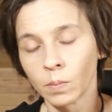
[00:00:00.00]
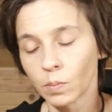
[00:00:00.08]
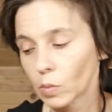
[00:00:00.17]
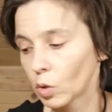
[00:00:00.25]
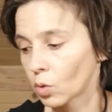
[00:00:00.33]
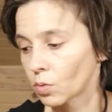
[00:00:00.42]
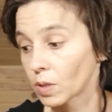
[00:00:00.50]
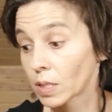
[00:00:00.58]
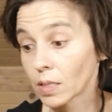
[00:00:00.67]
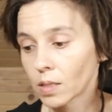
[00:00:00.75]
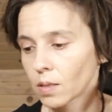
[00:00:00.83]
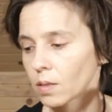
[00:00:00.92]
your
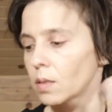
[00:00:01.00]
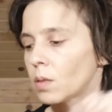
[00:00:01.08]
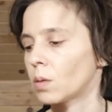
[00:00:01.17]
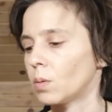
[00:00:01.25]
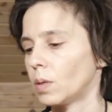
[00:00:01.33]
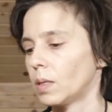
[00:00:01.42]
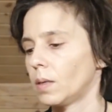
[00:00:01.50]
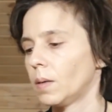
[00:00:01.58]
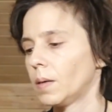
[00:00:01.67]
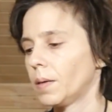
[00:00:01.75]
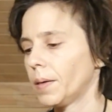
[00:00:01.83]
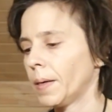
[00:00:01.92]
resistance to it.
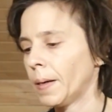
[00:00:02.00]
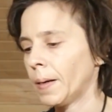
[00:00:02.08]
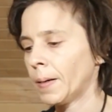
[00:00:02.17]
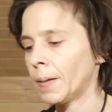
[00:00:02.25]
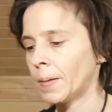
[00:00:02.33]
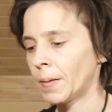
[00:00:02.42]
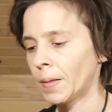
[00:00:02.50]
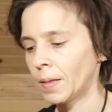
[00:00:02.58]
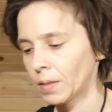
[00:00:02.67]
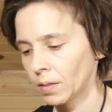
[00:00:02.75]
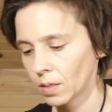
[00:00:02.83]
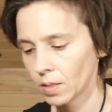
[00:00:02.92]

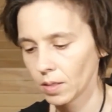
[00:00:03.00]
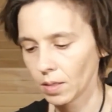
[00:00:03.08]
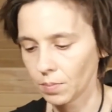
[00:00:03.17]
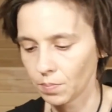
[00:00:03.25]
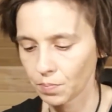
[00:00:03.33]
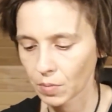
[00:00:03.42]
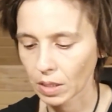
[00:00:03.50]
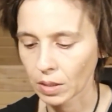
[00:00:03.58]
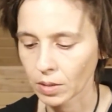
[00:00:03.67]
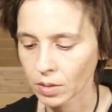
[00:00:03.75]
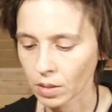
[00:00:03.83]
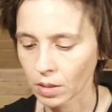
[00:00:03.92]
Let's see,
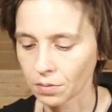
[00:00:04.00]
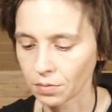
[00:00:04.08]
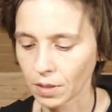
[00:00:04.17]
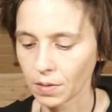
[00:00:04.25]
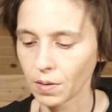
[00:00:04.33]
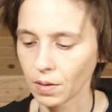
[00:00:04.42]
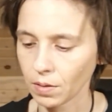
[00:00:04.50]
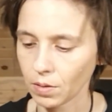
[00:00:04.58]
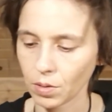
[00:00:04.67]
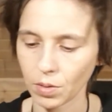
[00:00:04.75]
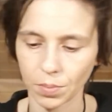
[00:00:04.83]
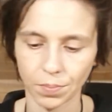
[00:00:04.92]
let's clarify
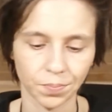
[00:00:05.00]
things.